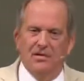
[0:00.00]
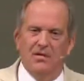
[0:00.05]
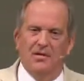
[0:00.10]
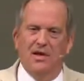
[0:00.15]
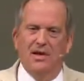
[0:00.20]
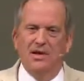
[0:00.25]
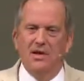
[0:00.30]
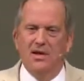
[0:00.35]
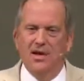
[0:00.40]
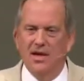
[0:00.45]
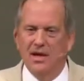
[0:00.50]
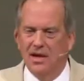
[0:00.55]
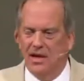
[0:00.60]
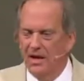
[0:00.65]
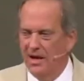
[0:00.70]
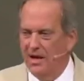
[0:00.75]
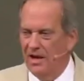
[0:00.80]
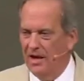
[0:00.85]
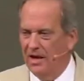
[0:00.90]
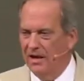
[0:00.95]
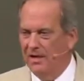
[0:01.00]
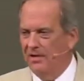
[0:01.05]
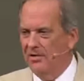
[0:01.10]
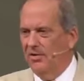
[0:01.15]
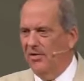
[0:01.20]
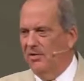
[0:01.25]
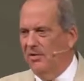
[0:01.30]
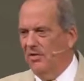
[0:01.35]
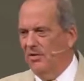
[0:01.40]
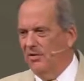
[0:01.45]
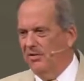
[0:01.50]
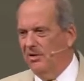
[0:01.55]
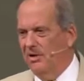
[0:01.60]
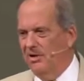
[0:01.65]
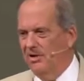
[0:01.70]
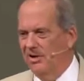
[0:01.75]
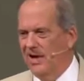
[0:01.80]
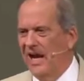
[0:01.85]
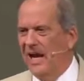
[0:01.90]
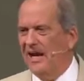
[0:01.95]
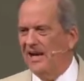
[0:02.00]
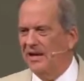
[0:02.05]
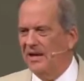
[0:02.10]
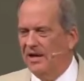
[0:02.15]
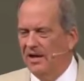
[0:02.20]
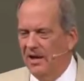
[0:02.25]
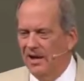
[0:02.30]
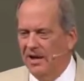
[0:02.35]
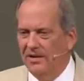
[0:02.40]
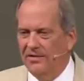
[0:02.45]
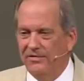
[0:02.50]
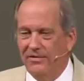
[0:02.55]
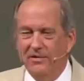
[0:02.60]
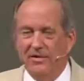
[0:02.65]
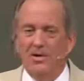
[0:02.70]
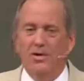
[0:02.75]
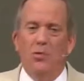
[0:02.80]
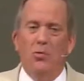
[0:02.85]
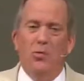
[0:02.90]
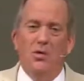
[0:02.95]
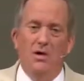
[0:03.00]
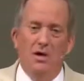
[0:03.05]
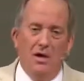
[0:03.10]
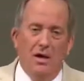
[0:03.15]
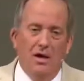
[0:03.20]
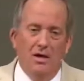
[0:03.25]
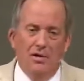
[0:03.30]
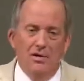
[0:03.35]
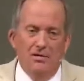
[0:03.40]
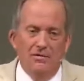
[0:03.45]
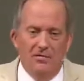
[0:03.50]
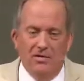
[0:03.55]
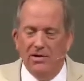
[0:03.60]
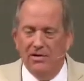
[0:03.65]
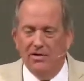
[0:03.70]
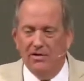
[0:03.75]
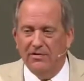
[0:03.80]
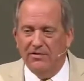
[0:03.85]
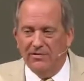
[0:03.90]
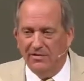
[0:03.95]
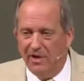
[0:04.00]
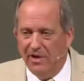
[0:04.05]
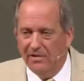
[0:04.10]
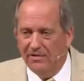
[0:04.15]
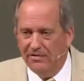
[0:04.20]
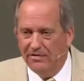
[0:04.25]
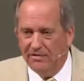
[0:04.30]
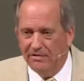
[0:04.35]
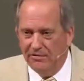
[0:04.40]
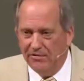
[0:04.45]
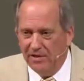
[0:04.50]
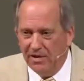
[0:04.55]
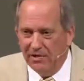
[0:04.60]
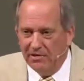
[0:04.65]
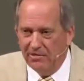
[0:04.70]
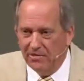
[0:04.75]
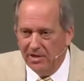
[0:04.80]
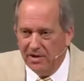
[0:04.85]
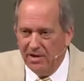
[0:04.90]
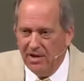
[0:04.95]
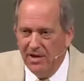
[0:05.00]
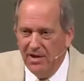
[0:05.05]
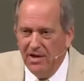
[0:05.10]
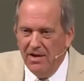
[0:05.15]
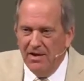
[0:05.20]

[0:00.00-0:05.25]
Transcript: King Agag and all the other Agagites, and he won a very decisive victory.